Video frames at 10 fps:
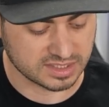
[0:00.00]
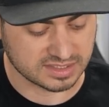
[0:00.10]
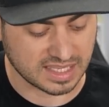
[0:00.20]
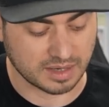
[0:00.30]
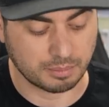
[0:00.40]

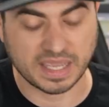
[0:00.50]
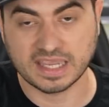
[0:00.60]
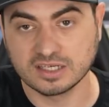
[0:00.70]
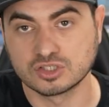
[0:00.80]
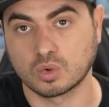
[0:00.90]
is that
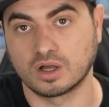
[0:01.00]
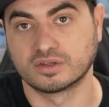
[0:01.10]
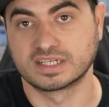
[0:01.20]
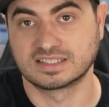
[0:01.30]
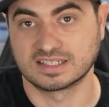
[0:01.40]
page
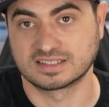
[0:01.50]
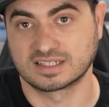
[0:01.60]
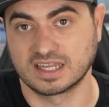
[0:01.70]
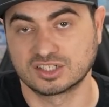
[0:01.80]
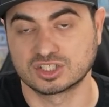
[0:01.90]
quality
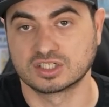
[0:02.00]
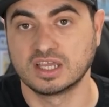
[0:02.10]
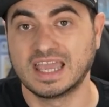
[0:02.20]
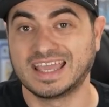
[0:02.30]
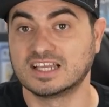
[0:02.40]
designation
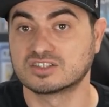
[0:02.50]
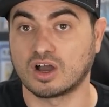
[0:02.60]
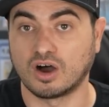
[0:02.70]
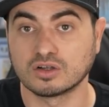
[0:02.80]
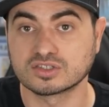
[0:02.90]
is
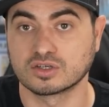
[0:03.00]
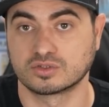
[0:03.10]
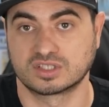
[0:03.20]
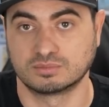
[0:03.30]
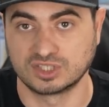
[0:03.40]
also
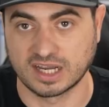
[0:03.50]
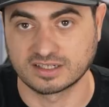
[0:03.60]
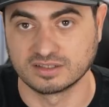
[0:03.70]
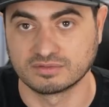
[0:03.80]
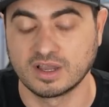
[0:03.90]

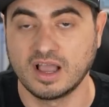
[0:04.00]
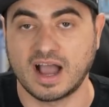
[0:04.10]
subjective.